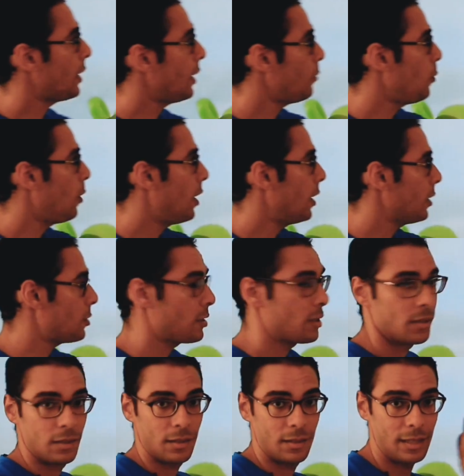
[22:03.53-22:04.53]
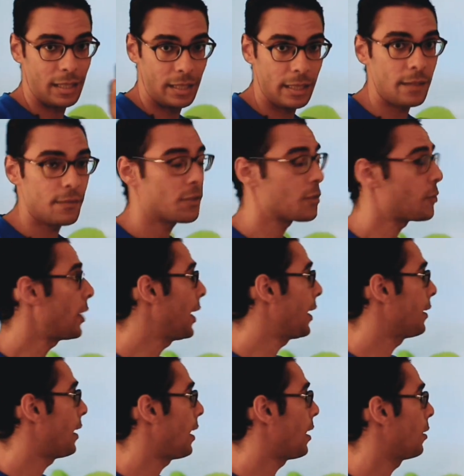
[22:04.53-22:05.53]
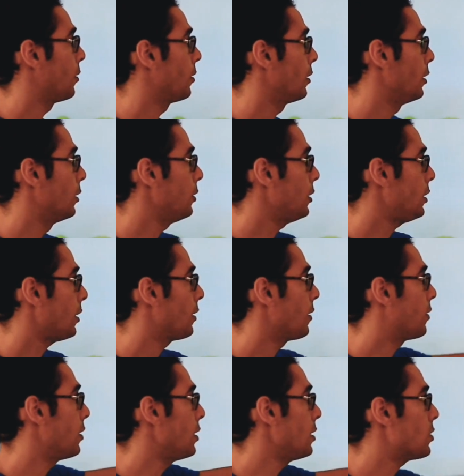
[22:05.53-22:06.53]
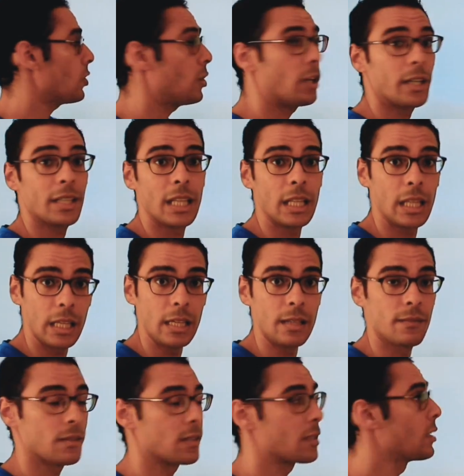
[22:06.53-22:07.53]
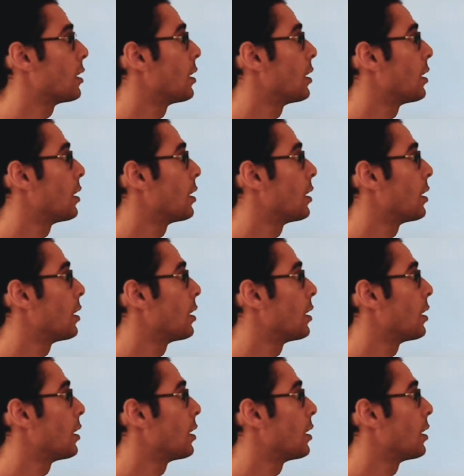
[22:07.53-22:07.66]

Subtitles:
can watch the leaves right now. Look, these are the leaves.